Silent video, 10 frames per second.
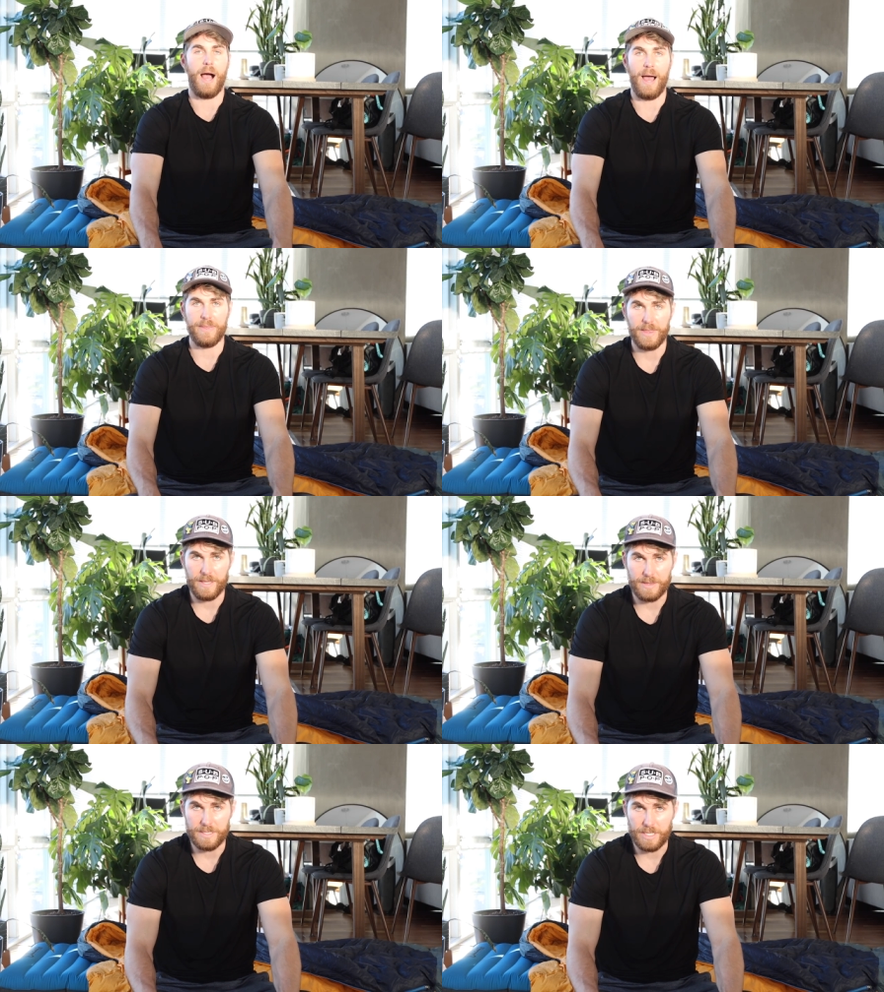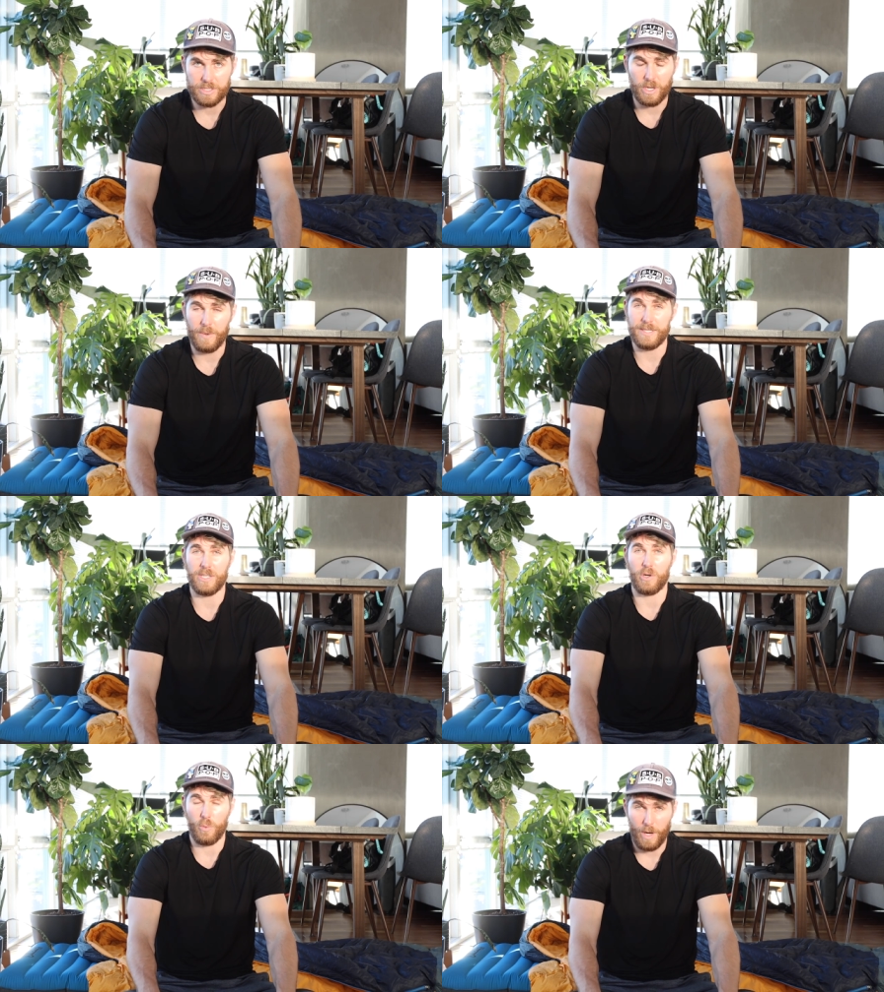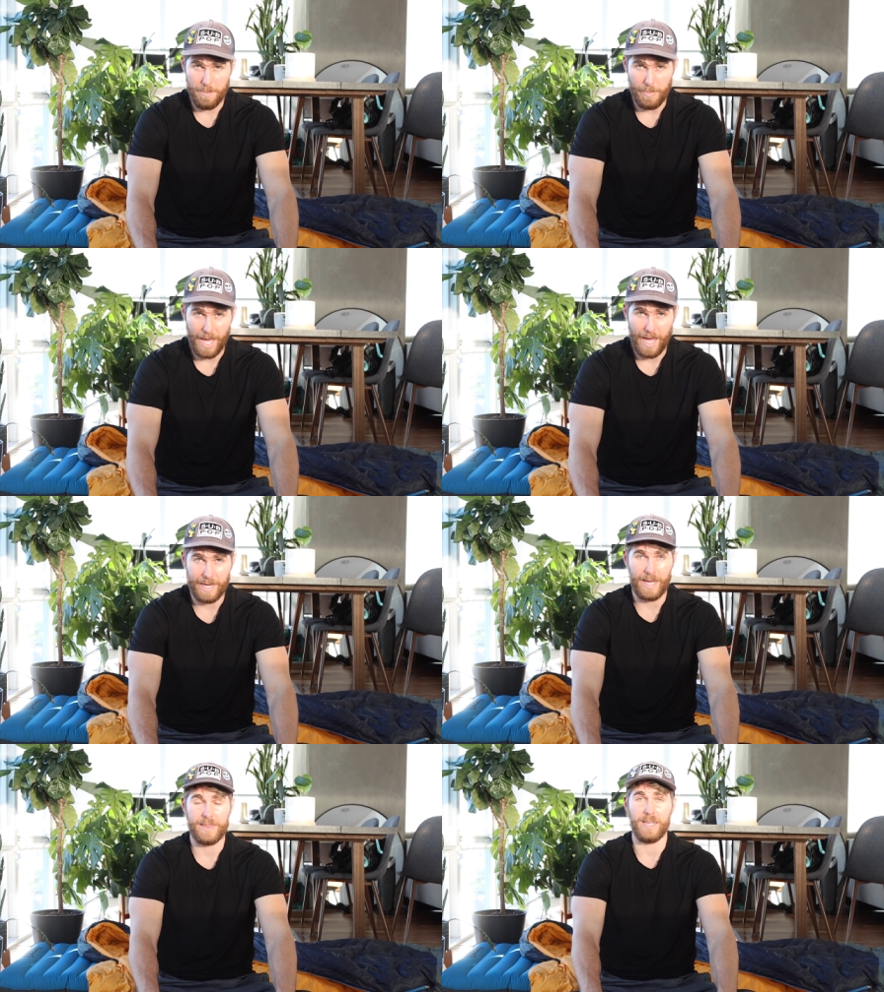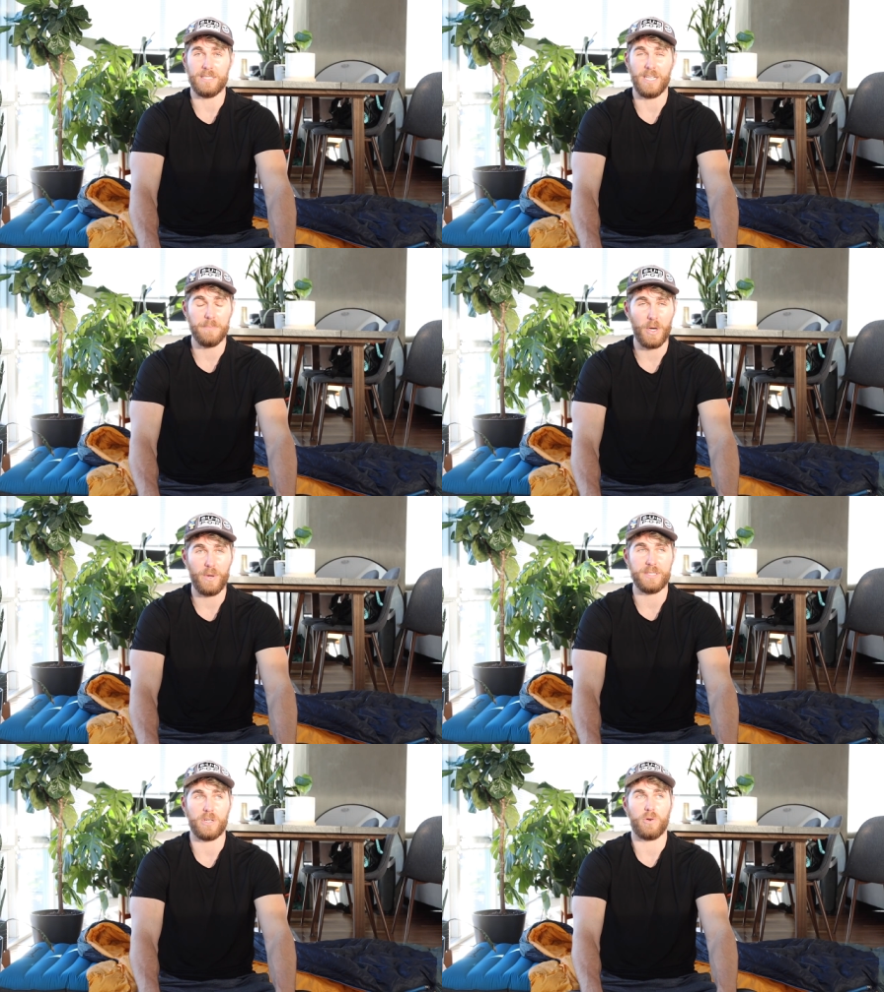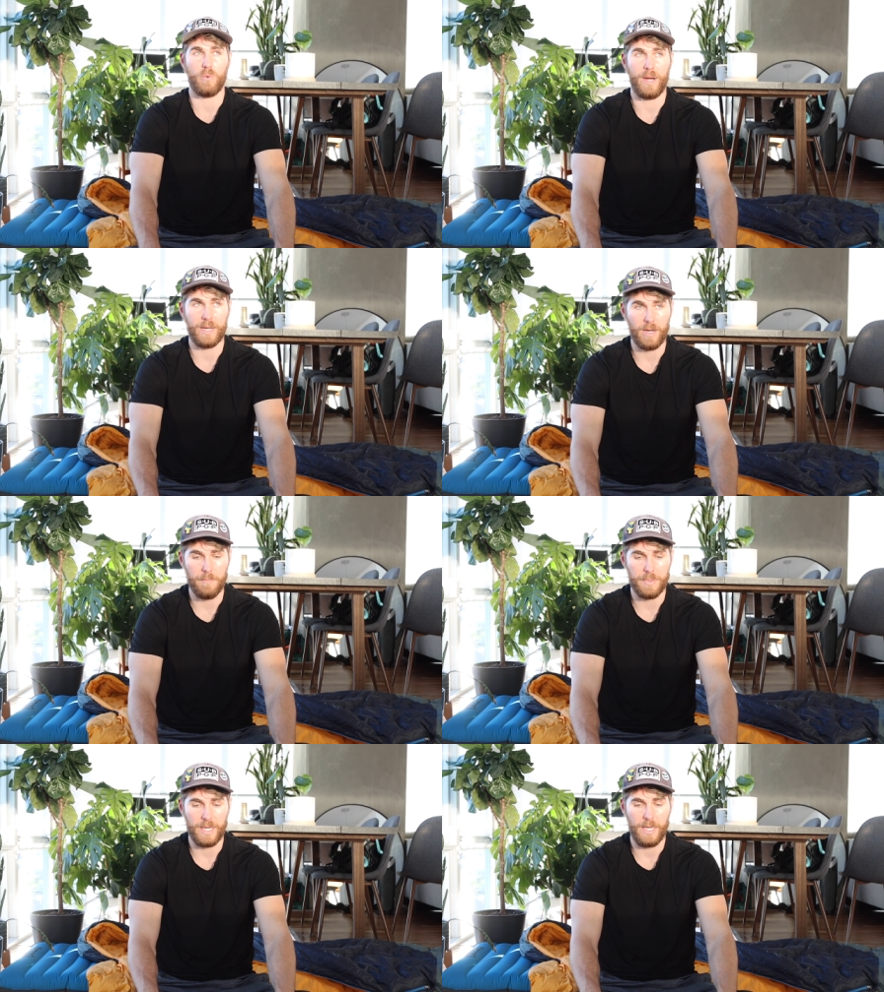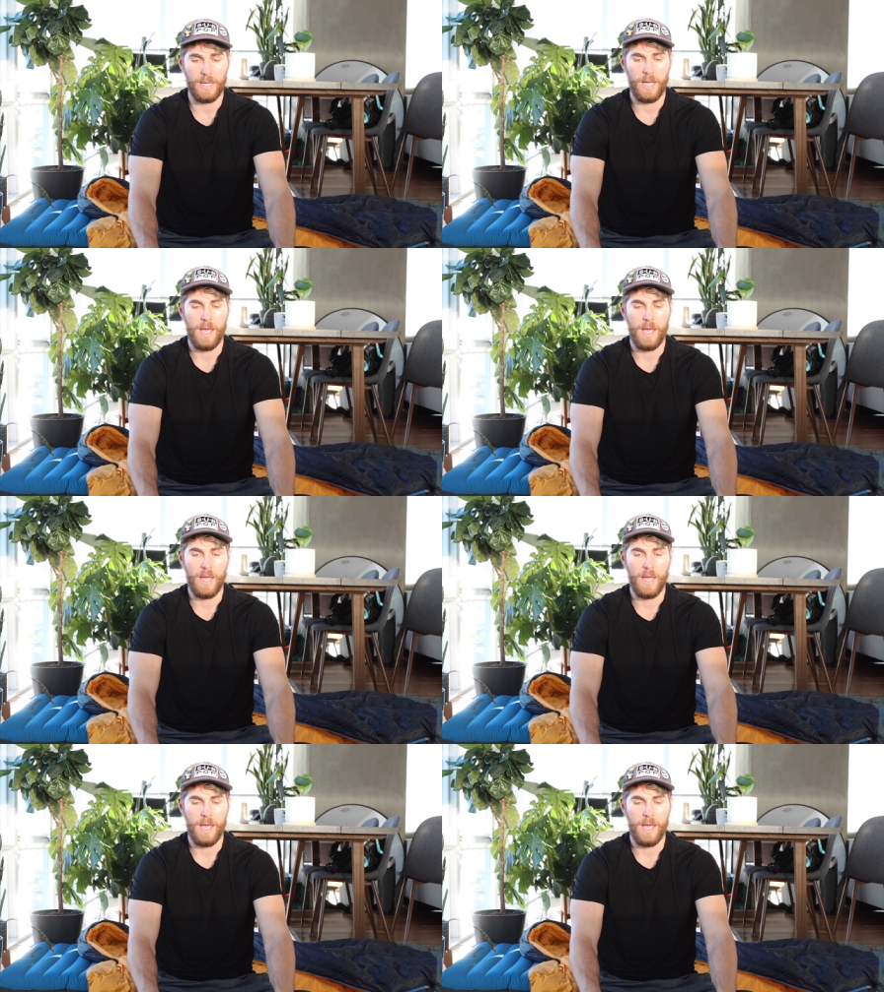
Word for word: I think the Disco is a great bag. I think Nemo is a great company.